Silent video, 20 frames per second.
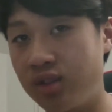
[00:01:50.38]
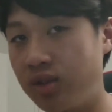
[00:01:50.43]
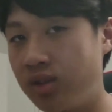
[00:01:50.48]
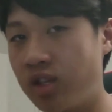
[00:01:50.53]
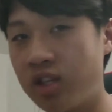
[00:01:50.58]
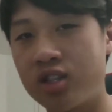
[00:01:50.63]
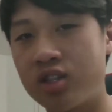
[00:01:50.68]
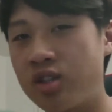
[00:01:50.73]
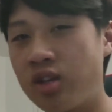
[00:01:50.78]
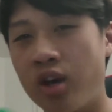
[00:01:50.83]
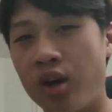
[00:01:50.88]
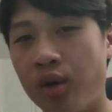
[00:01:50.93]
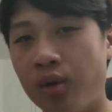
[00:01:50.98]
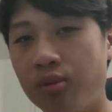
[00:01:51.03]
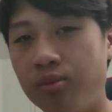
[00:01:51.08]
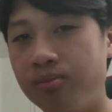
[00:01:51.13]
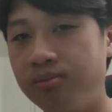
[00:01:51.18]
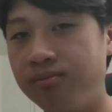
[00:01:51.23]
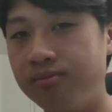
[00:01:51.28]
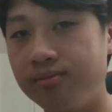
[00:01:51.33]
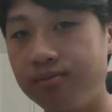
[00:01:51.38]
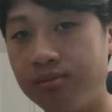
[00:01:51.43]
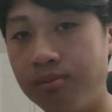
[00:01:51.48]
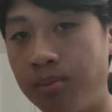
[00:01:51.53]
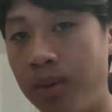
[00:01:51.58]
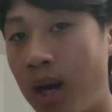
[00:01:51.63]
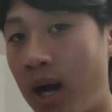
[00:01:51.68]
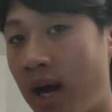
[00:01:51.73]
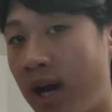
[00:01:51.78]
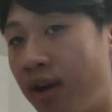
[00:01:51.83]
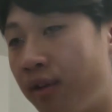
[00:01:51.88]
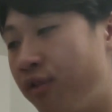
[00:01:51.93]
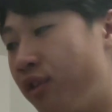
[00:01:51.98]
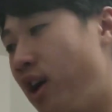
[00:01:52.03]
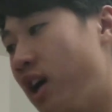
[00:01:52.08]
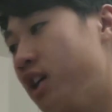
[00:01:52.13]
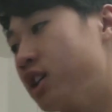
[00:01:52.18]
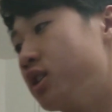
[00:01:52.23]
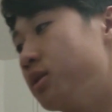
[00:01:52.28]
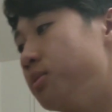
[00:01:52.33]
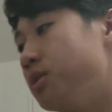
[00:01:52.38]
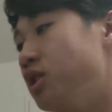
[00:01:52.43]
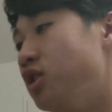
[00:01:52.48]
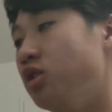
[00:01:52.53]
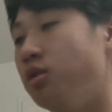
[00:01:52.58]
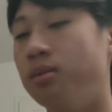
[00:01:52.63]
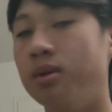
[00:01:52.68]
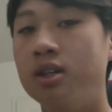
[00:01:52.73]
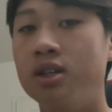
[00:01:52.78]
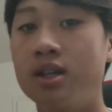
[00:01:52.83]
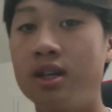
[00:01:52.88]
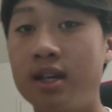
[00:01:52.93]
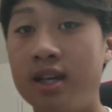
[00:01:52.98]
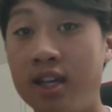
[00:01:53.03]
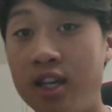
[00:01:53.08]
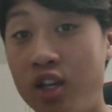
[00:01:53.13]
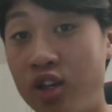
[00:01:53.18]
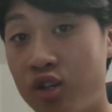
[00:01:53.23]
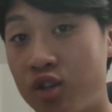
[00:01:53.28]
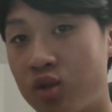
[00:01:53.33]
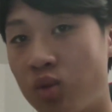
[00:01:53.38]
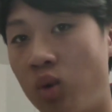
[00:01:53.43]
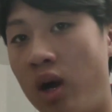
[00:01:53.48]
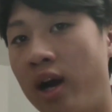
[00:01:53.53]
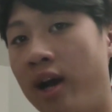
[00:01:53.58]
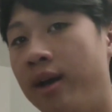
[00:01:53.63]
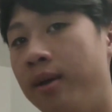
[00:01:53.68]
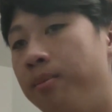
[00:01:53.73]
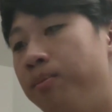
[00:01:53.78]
just don't buy a flagship cube. Here's why.